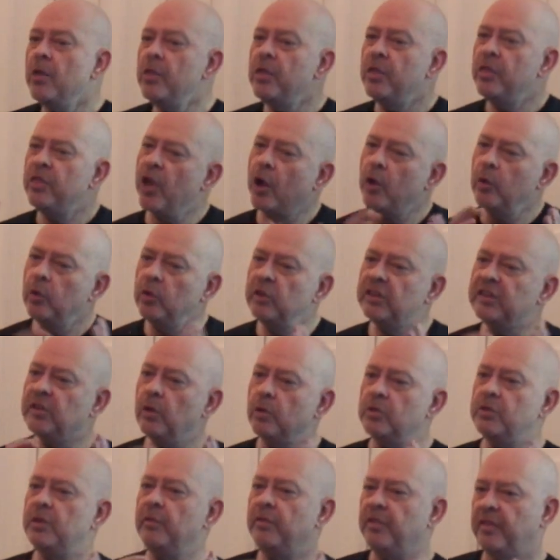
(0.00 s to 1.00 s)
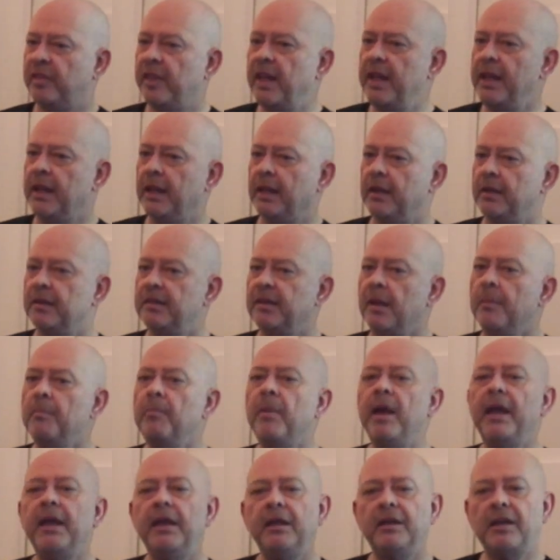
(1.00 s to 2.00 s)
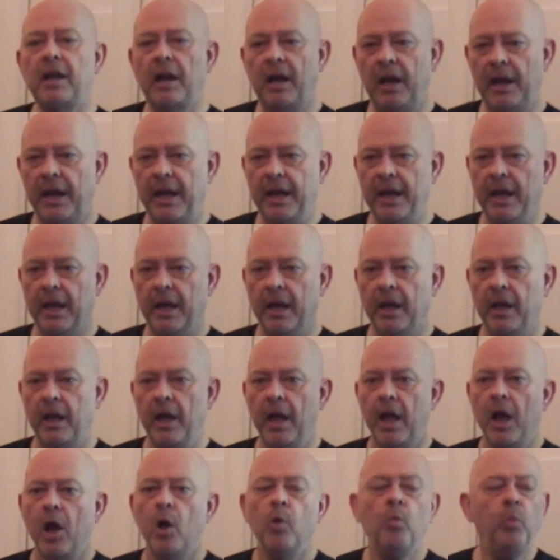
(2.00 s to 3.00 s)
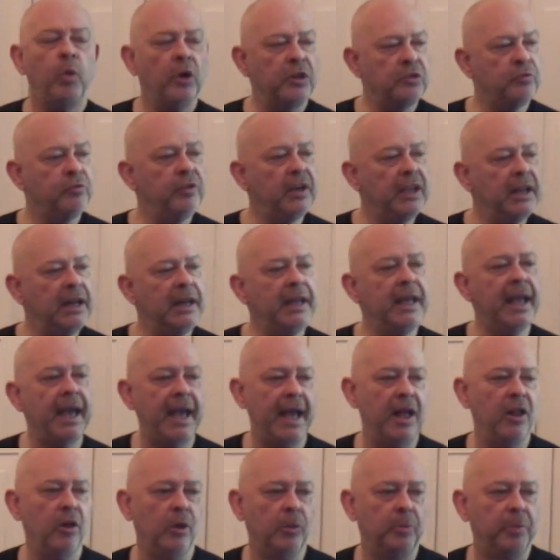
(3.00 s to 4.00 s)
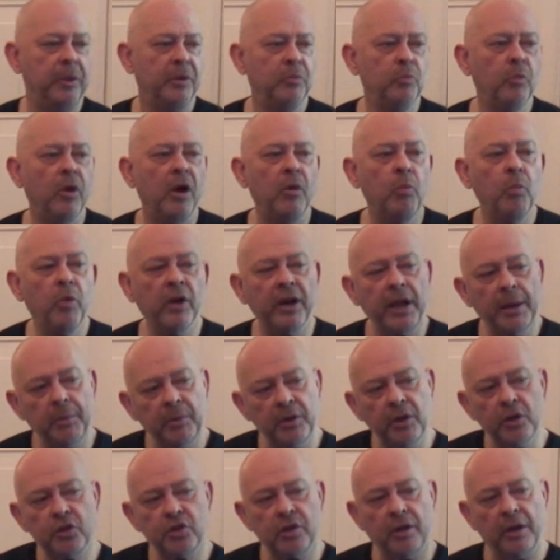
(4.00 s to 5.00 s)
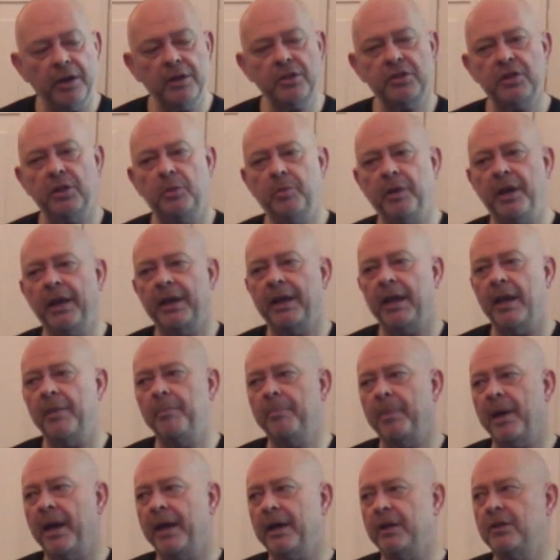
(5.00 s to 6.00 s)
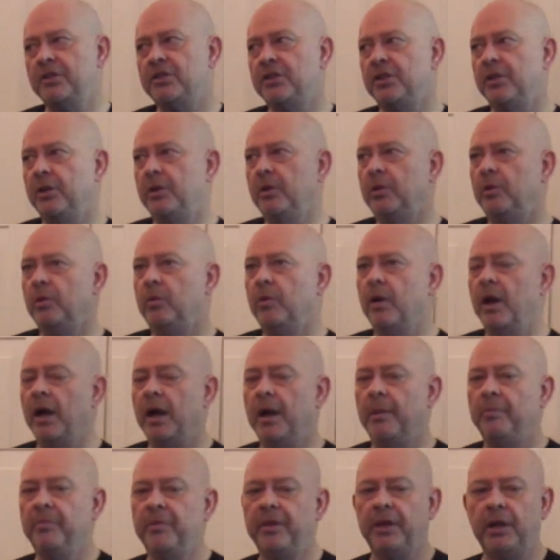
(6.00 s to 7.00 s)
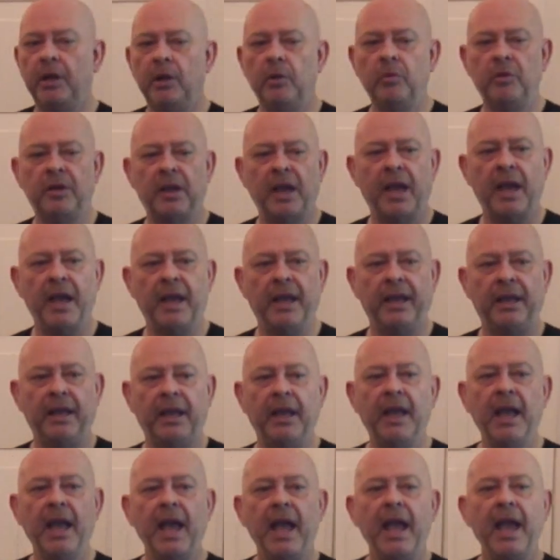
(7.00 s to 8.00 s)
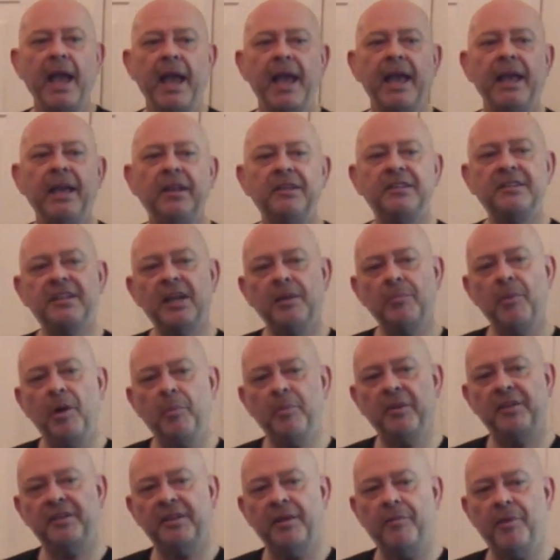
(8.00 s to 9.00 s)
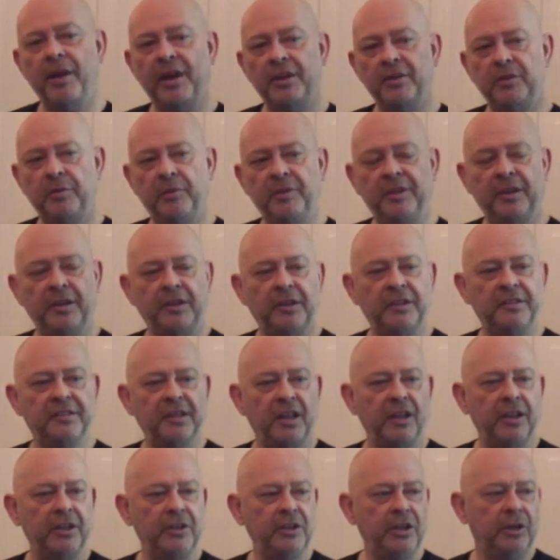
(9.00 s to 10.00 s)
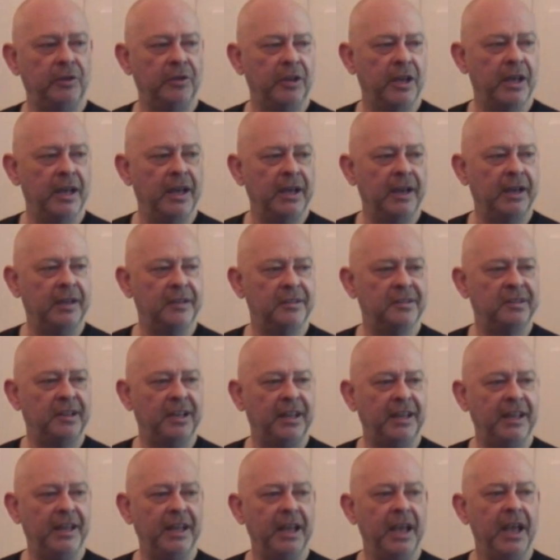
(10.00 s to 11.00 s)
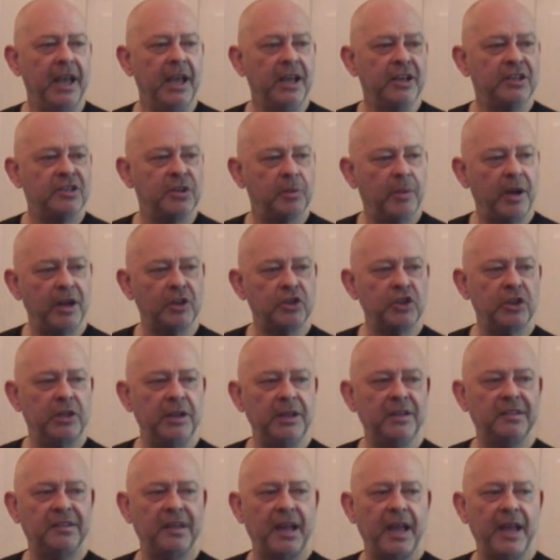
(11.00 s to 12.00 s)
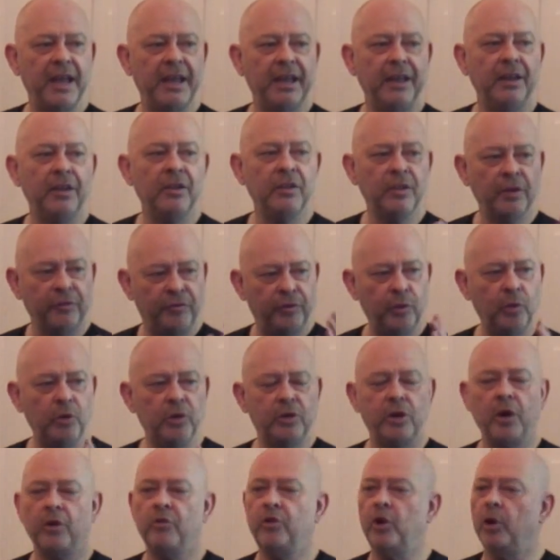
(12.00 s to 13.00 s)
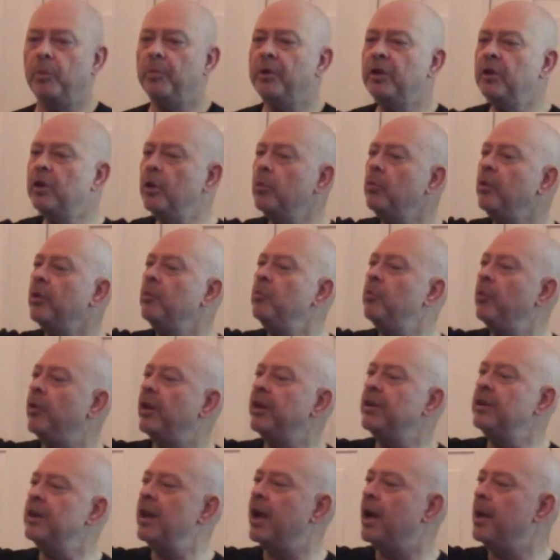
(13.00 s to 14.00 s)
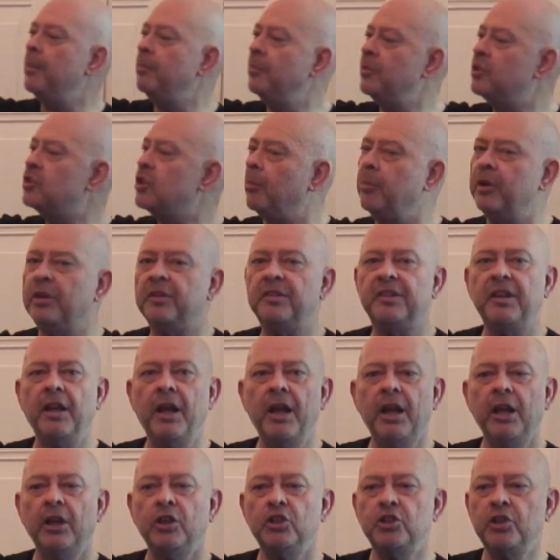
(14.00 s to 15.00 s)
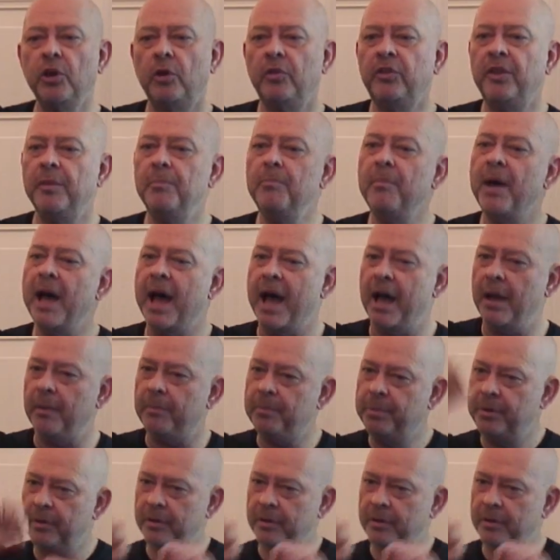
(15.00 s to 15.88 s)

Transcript: those sort of things made clear would really help. And what I'm going to try and do when I get back to the UK is come up with some idea of the design unit at LSE to actually say the Wulkow group. When Thomas showed the map